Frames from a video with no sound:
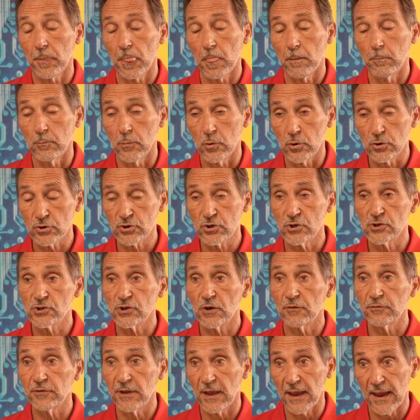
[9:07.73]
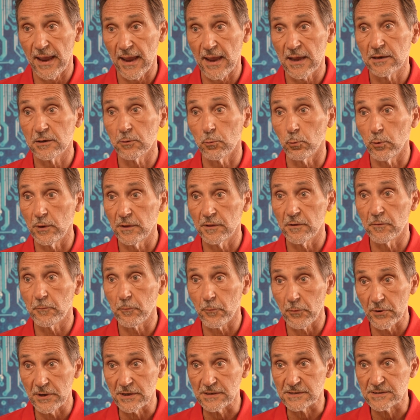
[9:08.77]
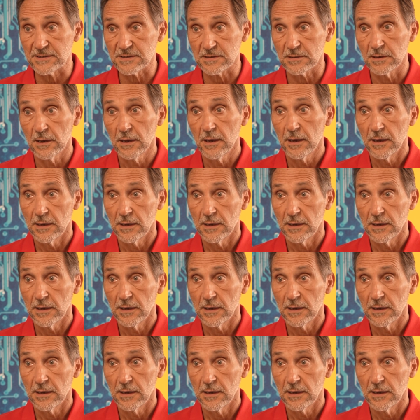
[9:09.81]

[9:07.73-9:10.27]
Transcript: motions of the hand with the wrist